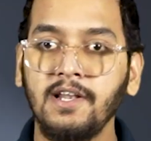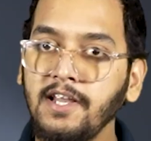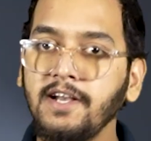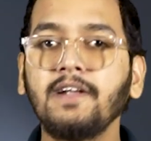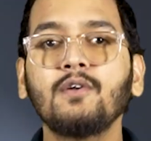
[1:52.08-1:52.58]

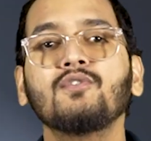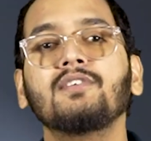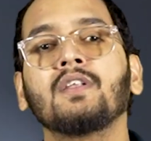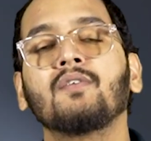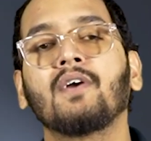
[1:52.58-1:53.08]
leading to
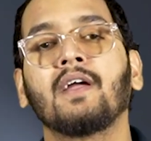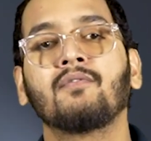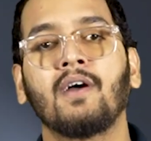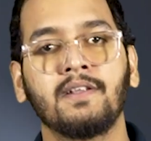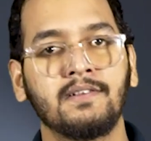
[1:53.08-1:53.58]

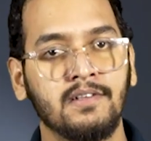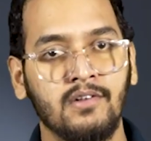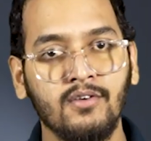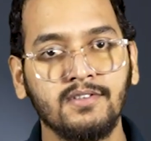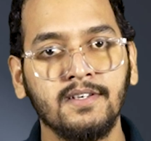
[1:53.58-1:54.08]
significant financial
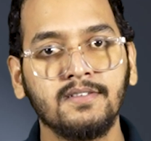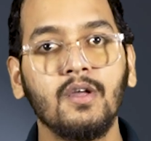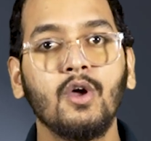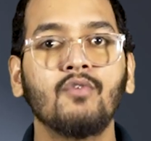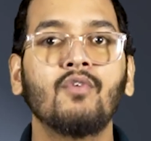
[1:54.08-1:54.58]
losses
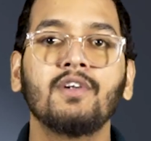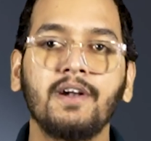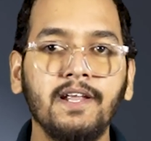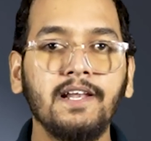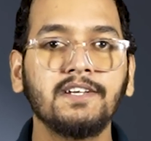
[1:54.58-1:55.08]
for
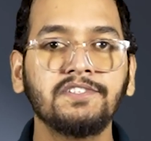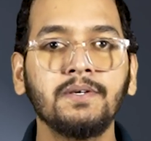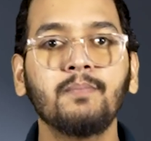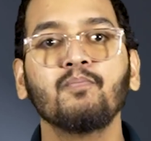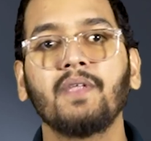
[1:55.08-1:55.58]
the
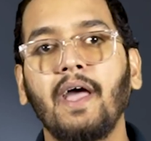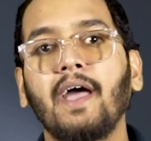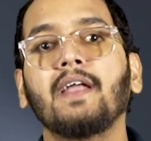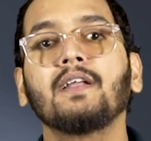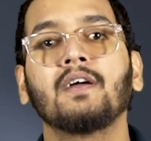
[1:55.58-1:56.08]
dealership
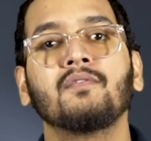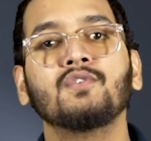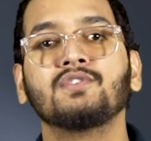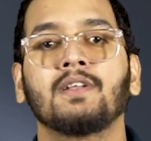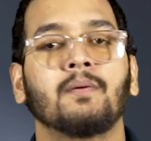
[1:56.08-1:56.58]
and
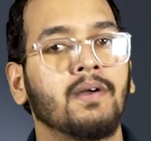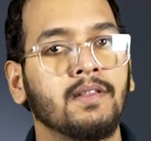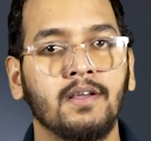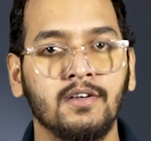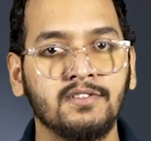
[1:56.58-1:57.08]
confusion
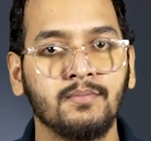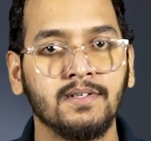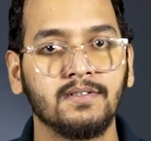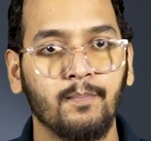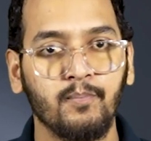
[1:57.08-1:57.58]
among the
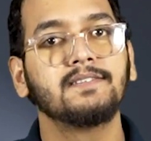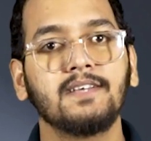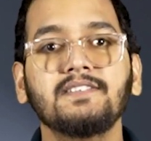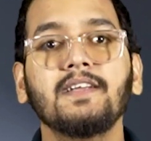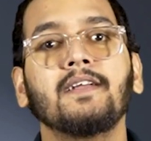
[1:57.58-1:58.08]
customers.
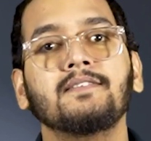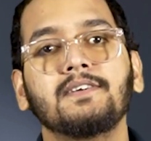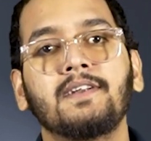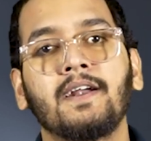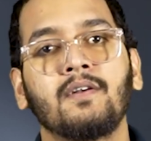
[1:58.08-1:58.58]
Such an
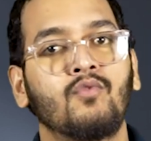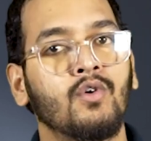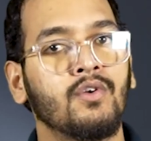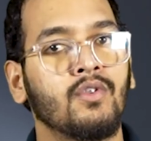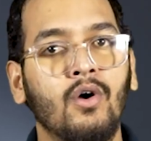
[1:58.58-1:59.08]
incident
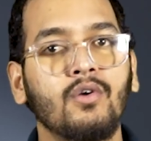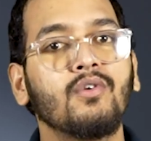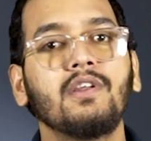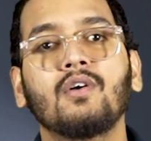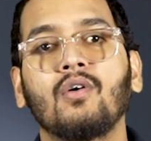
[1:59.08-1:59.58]
would not
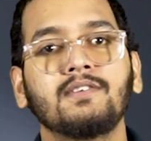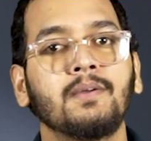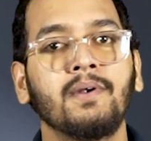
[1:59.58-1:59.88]
only cause